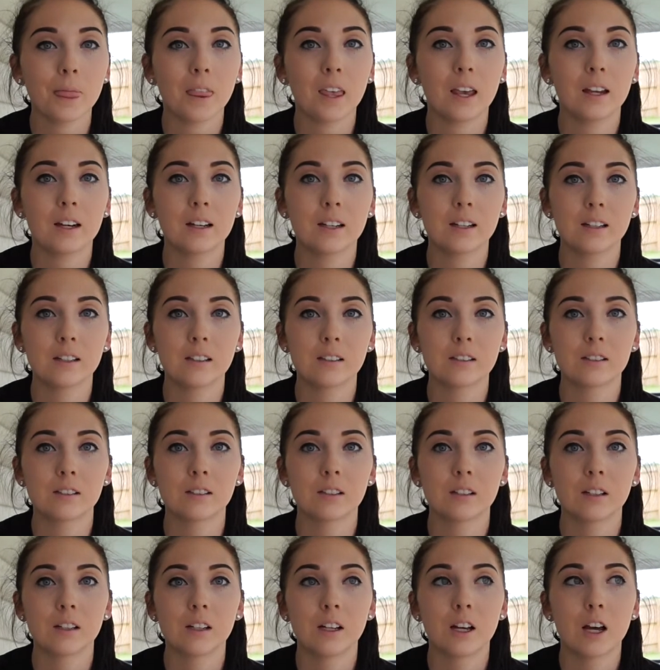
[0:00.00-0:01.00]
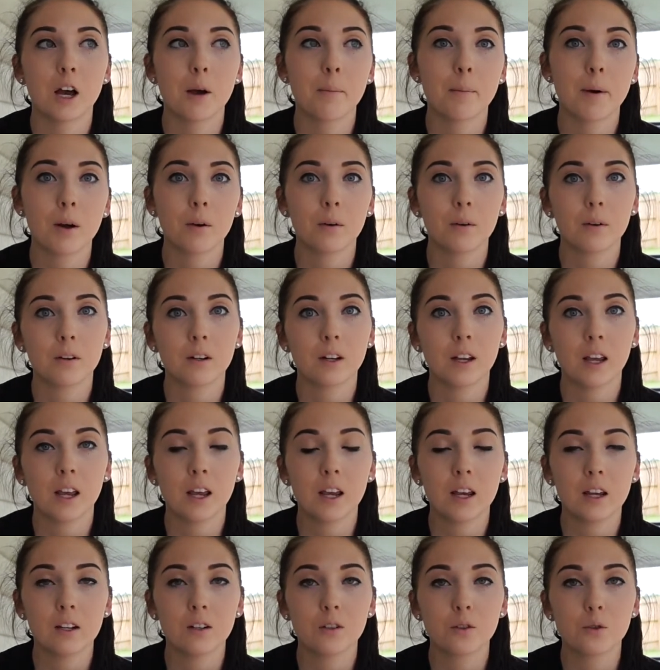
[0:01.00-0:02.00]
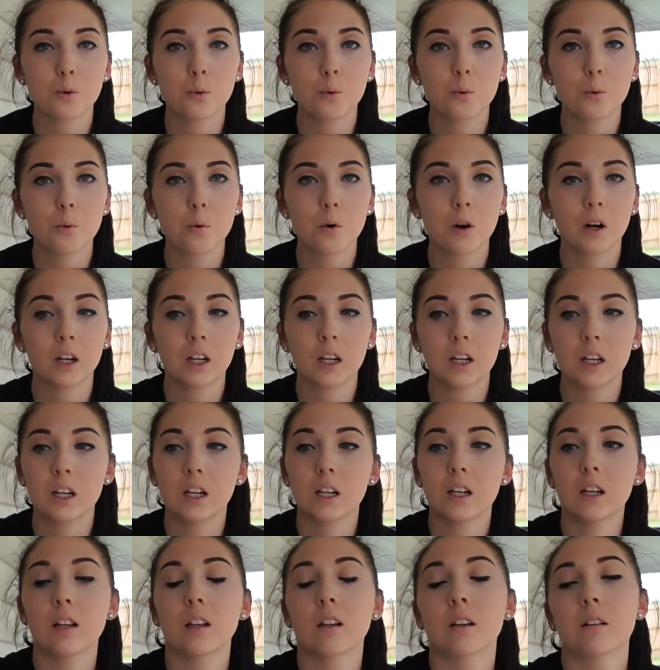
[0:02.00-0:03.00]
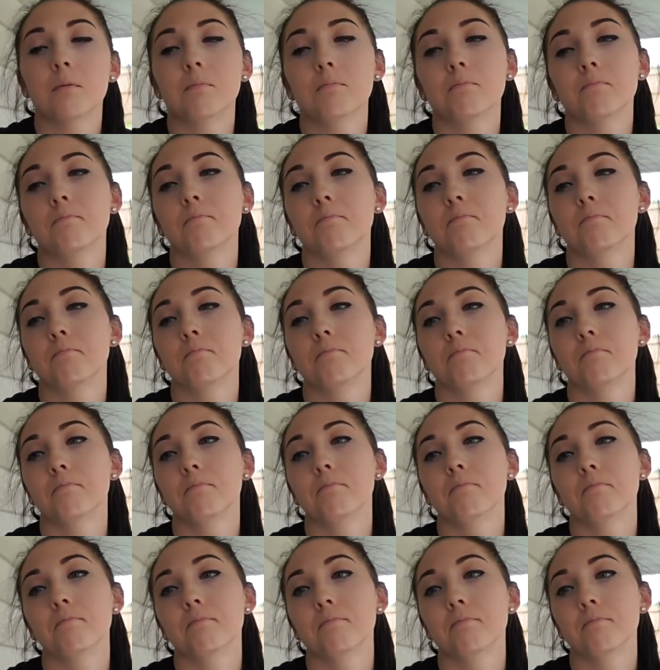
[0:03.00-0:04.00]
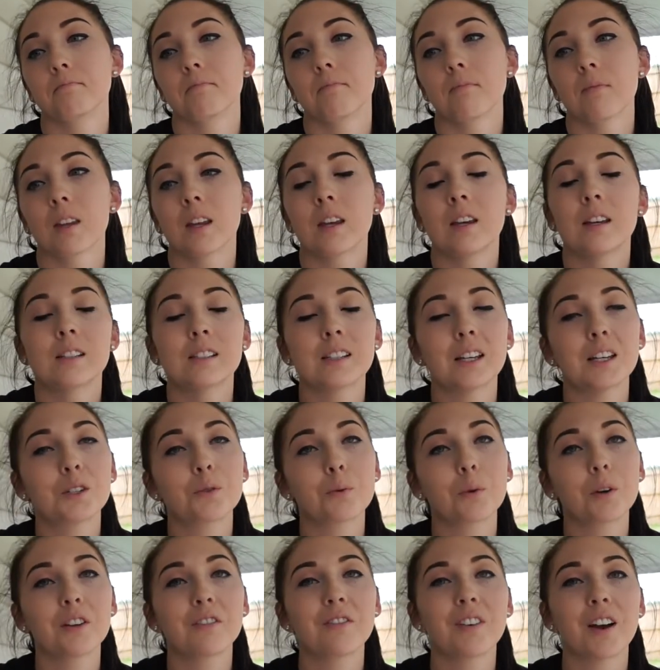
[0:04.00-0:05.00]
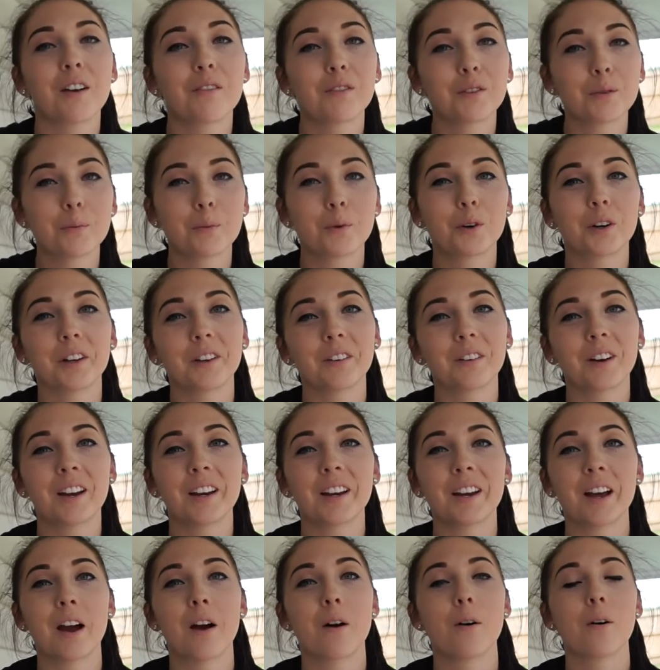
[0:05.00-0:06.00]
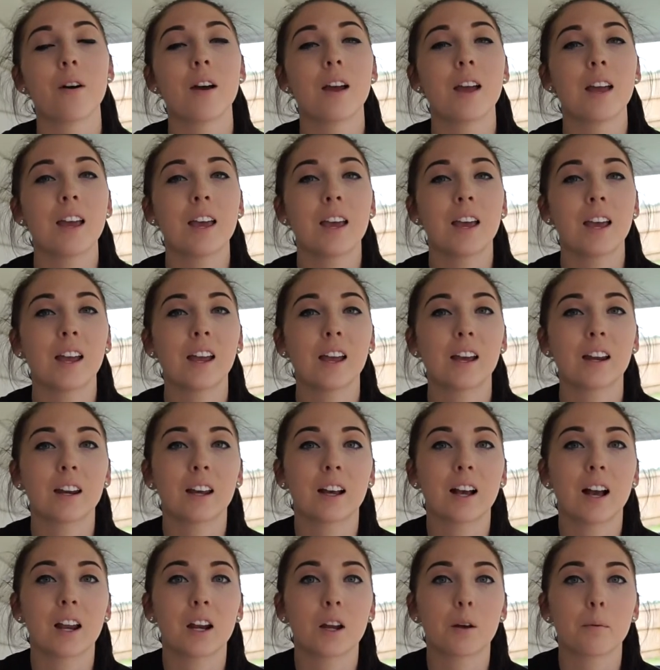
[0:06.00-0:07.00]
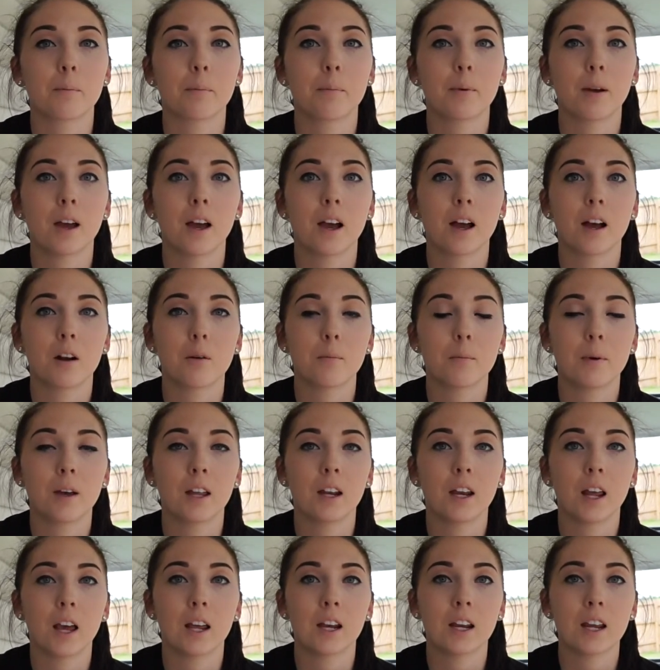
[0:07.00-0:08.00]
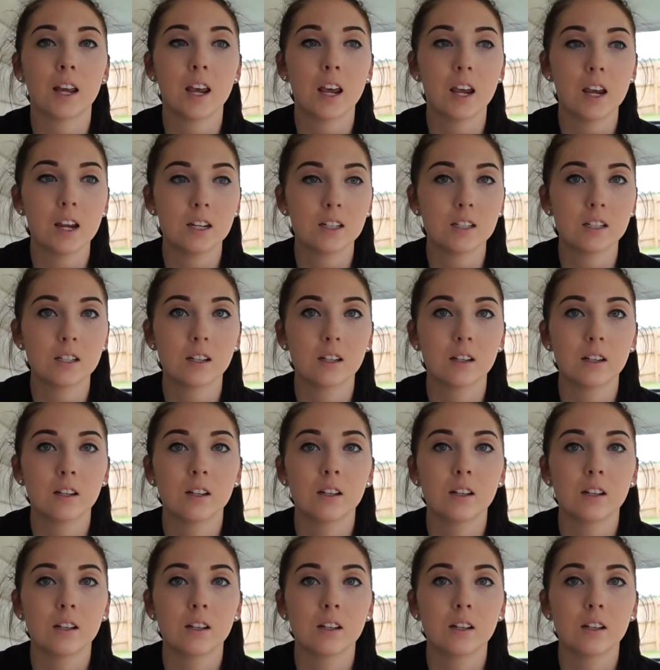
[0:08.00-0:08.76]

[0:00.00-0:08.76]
it is about 8:20. It's 8:25 in the morning right now, and I got up out of bed at 8.